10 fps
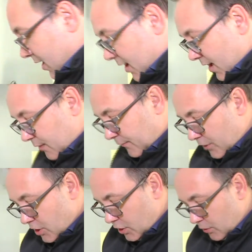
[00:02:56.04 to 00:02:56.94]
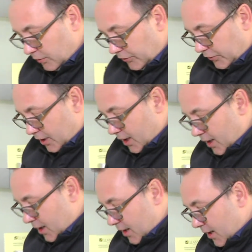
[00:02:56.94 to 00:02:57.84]
for use
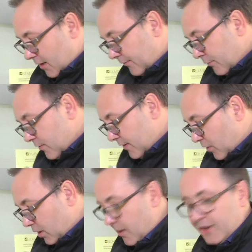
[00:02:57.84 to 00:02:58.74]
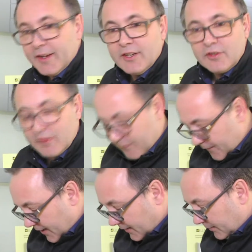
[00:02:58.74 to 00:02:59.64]
for revolumization of the
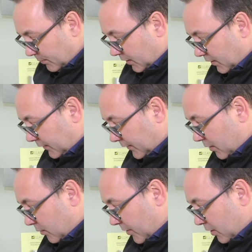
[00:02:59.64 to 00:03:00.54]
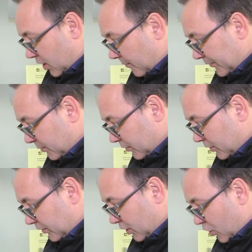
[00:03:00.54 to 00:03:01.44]
face, because I'd be uncomfortable
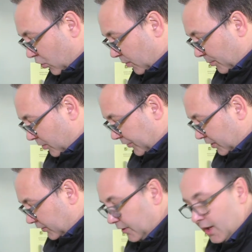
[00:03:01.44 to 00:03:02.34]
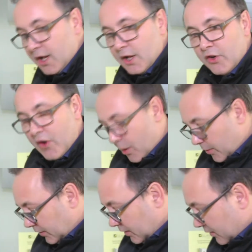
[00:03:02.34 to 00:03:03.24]
using a longer product
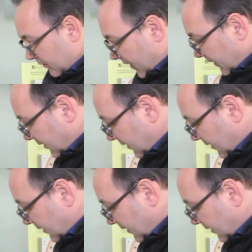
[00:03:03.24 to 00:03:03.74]
knowing that the face